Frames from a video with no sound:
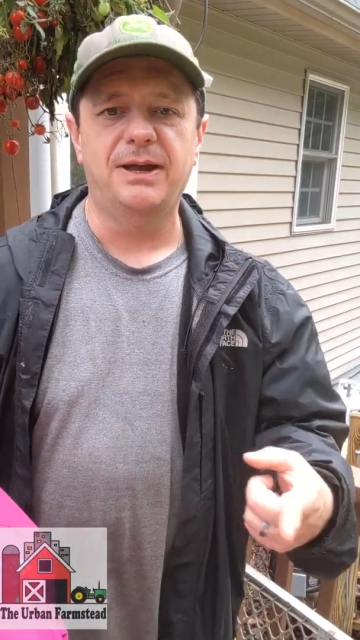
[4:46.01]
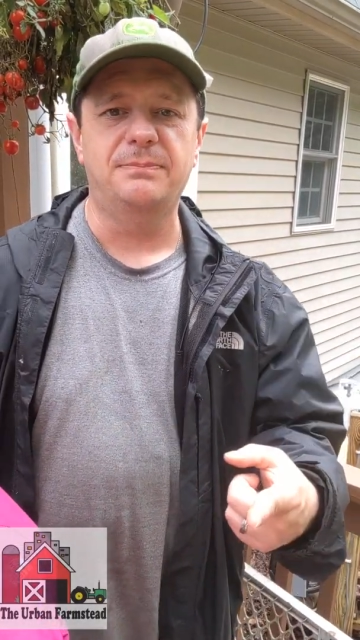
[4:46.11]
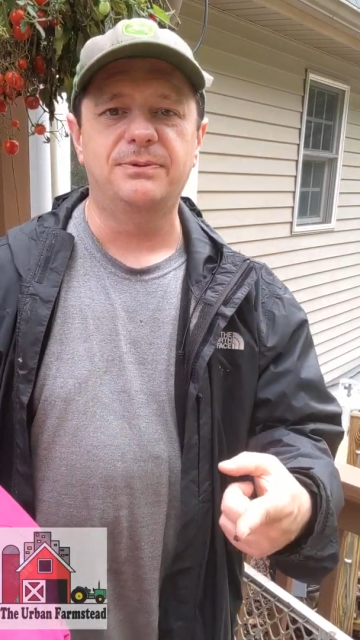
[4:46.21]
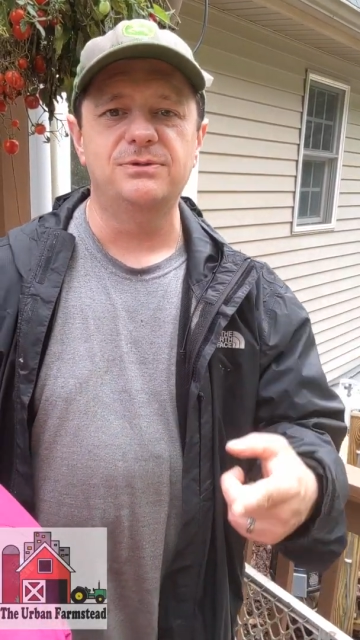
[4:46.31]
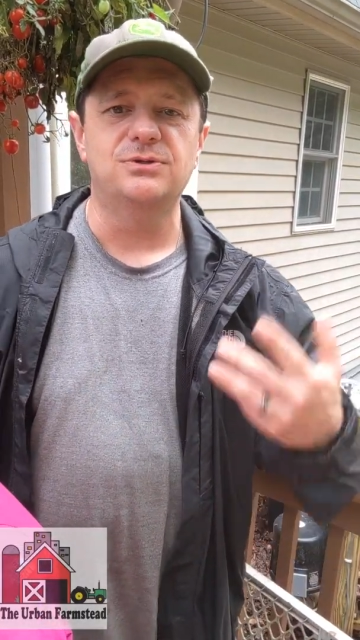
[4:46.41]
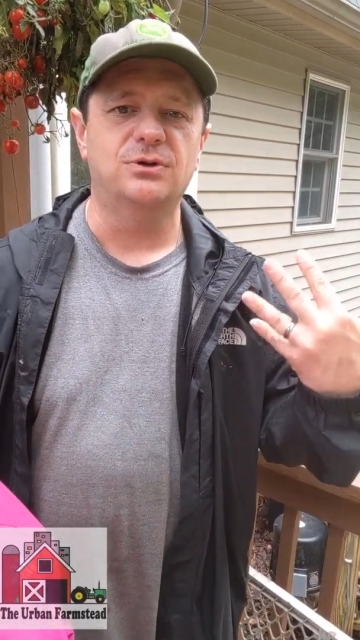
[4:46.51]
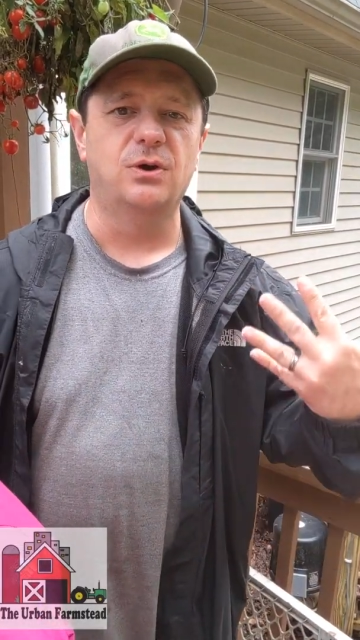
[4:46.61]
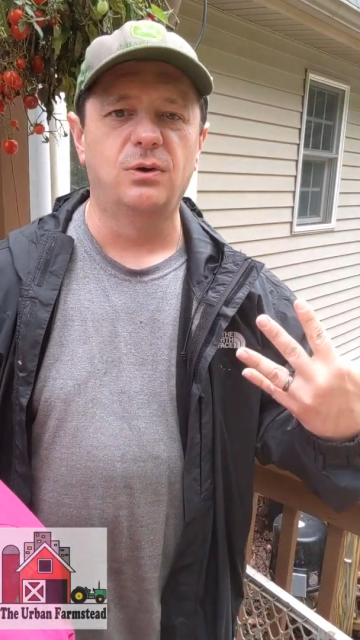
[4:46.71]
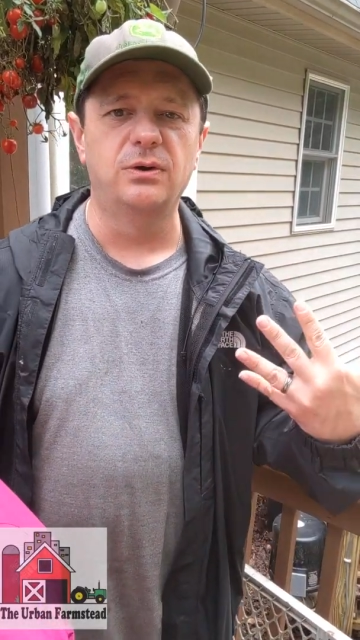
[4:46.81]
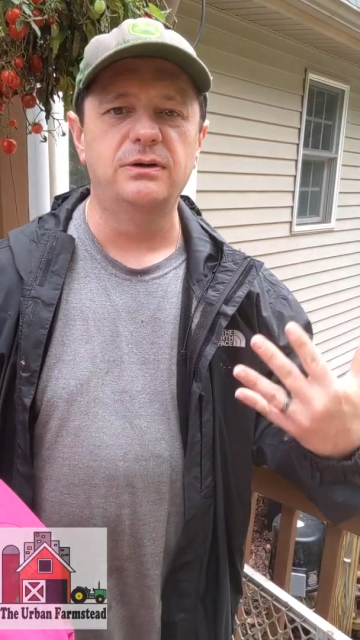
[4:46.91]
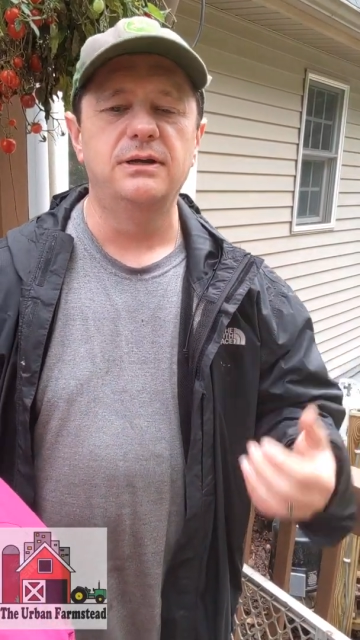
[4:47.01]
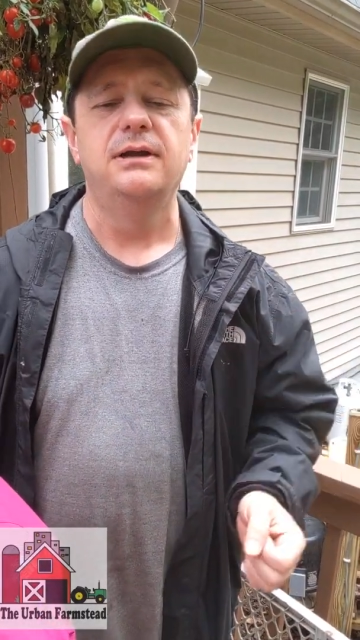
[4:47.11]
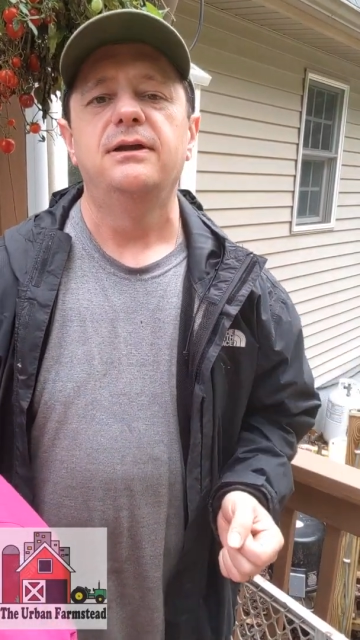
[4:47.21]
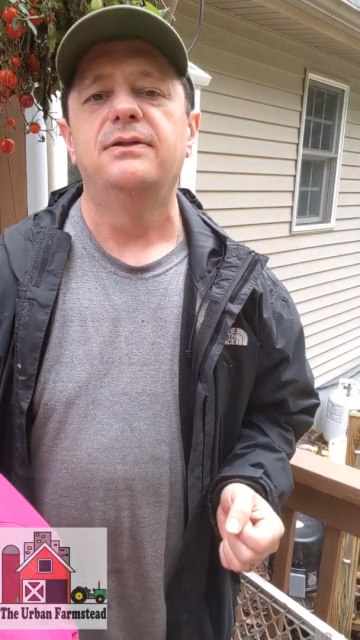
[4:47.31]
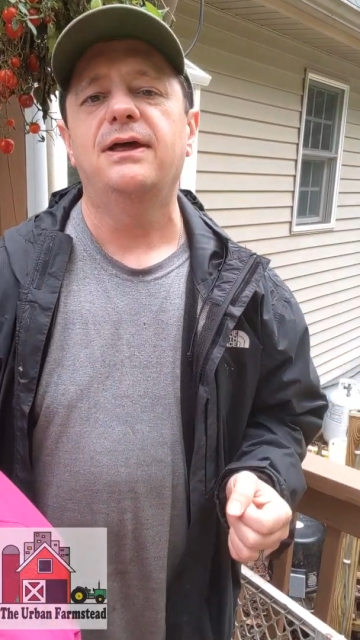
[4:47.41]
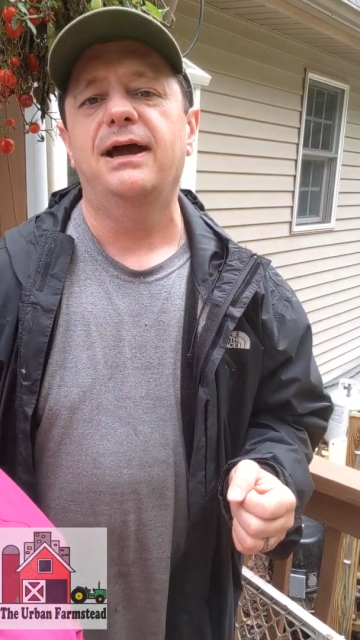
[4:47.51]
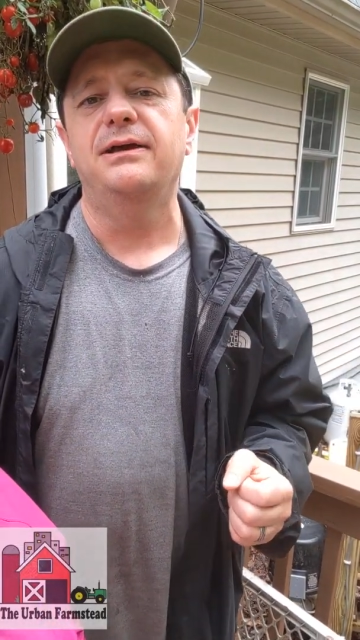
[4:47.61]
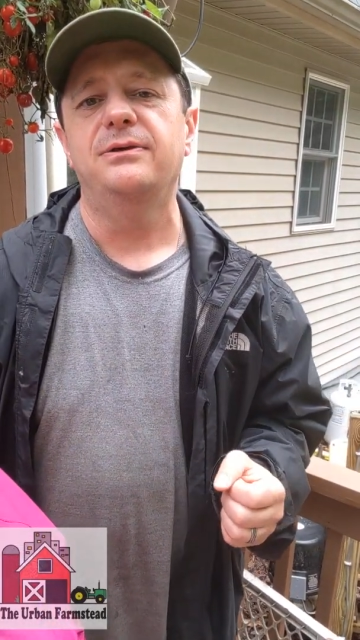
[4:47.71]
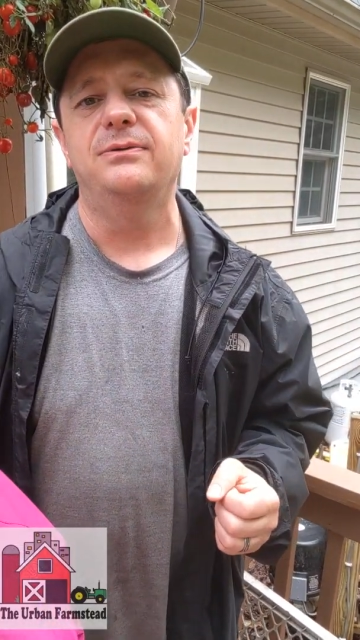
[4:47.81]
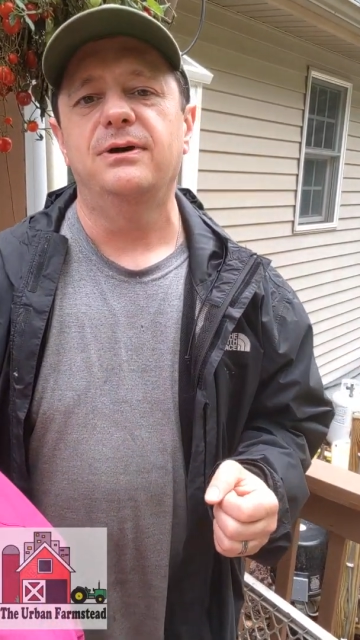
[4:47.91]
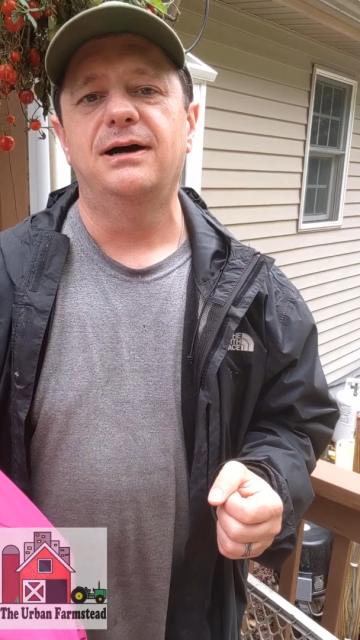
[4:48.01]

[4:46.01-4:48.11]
peppers or corn that you